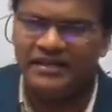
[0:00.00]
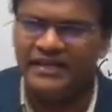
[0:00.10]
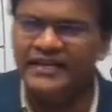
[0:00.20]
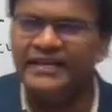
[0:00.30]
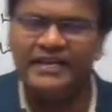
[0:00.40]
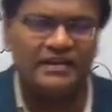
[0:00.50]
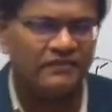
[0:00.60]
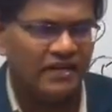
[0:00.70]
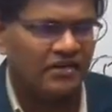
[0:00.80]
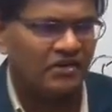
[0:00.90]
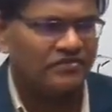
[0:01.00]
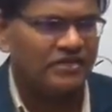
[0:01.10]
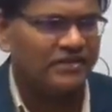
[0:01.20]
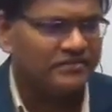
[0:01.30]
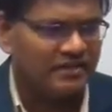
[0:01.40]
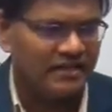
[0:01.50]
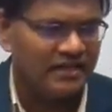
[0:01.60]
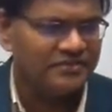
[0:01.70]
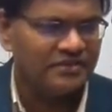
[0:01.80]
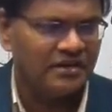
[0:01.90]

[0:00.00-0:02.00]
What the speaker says: any kind of atrocities against